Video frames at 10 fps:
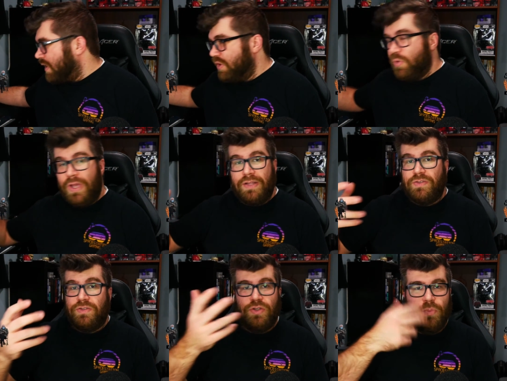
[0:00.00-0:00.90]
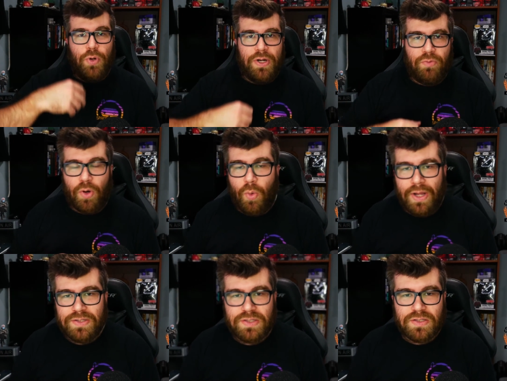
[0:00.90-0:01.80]
you get to put in
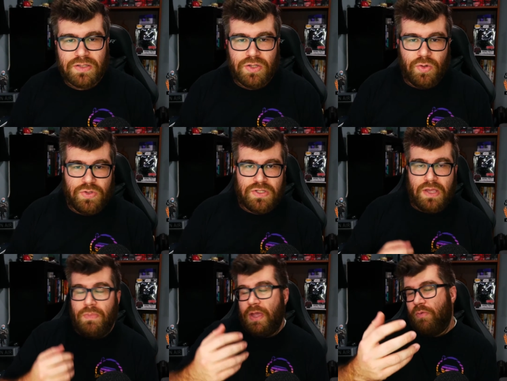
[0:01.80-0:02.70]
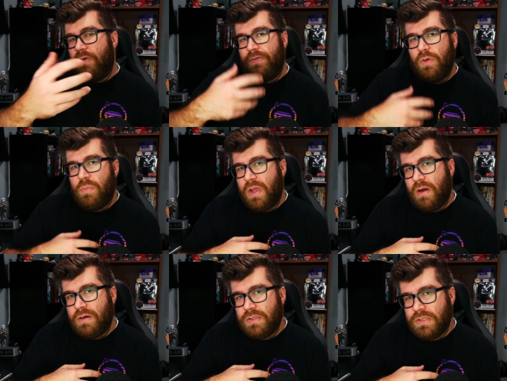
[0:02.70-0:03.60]
requests to see me review
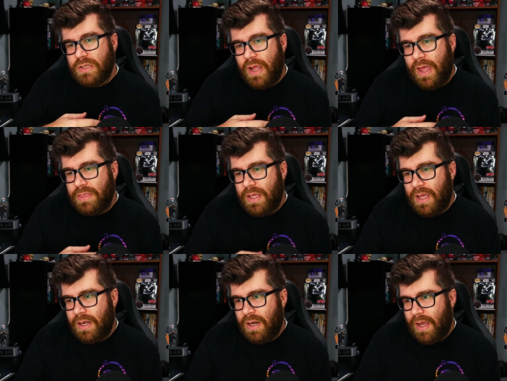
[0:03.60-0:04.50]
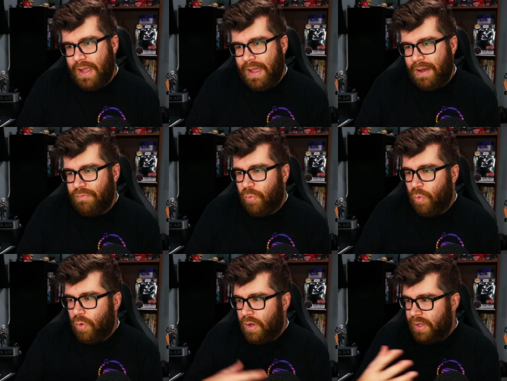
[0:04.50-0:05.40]
beers. And then I have
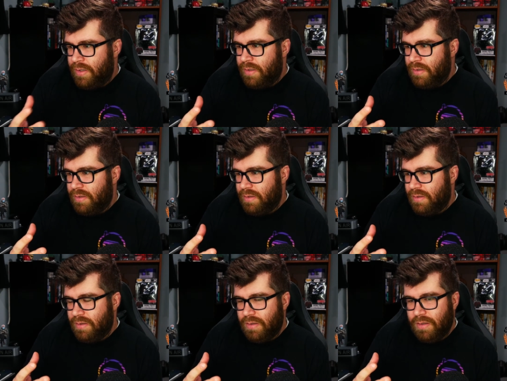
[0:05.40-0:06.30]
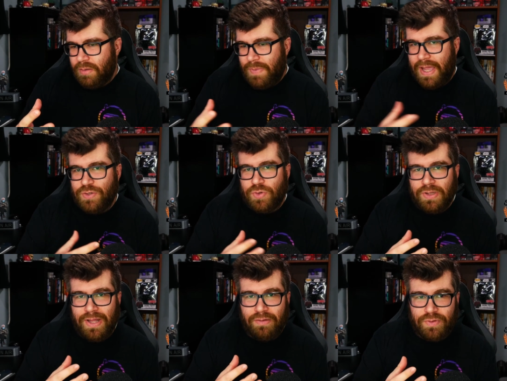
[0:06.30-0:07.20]
one patron
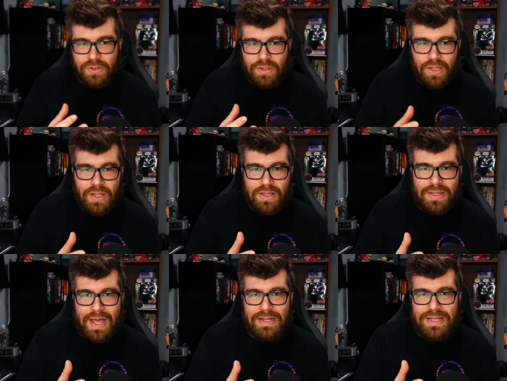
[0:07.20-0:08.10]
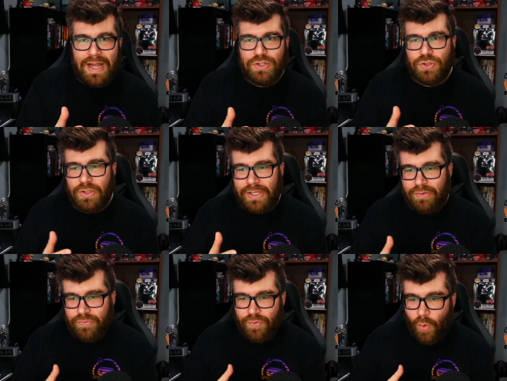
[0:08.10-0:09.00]
level that is actually
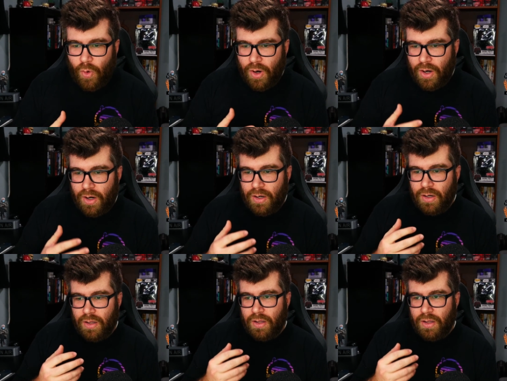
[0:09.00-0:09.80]
for